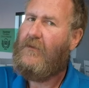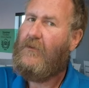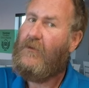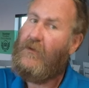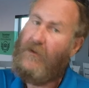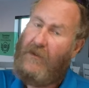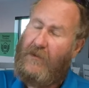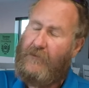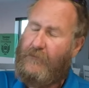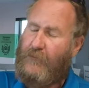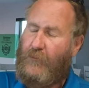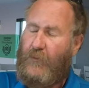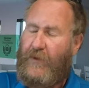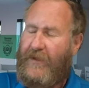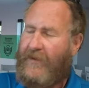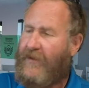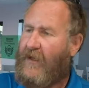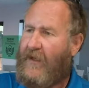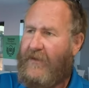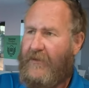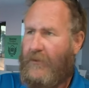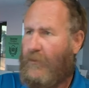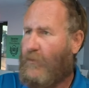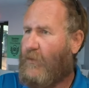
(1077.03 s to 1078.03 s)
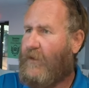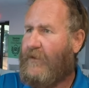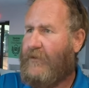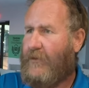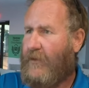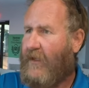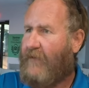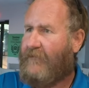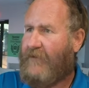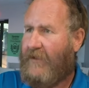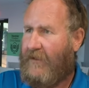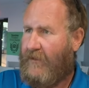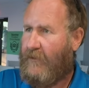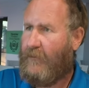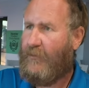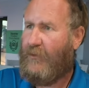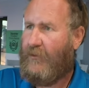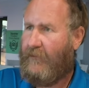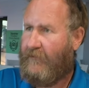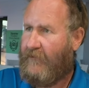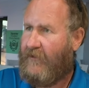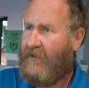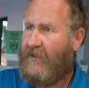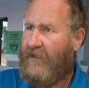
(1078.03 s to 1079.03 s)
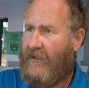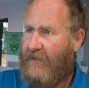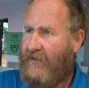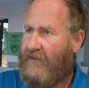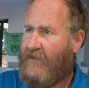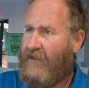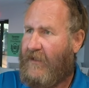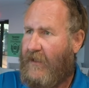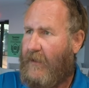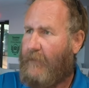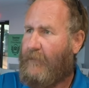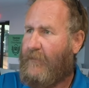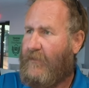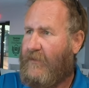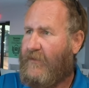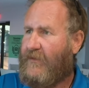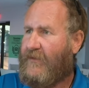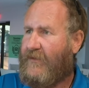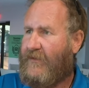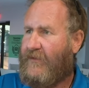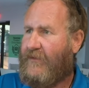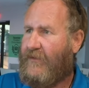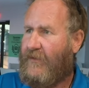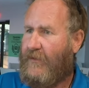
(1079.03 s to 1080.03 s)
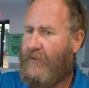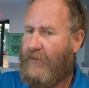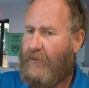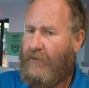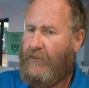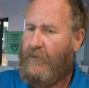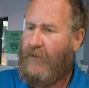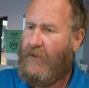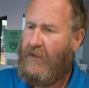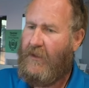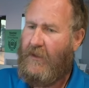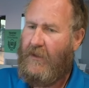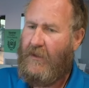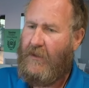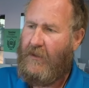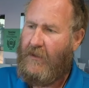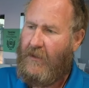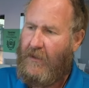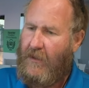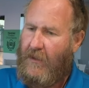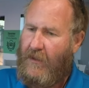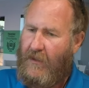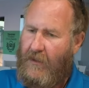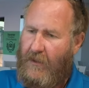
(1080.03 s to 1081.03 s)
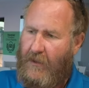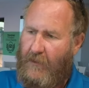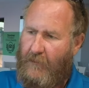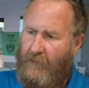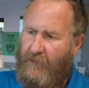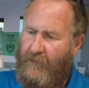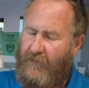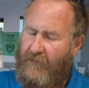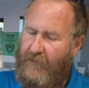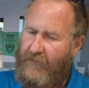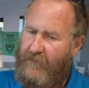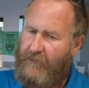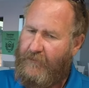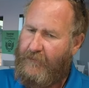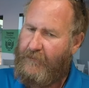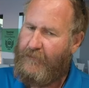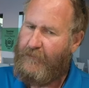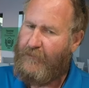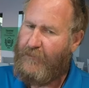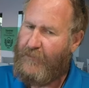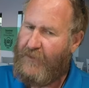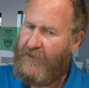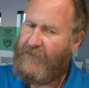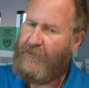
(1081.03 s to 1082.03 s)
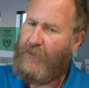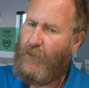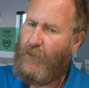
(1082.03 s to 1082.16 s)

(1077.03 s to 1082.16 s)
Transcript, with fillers: Well, with either one, you have to get approval ahead right. of time. Okay. So, um, but the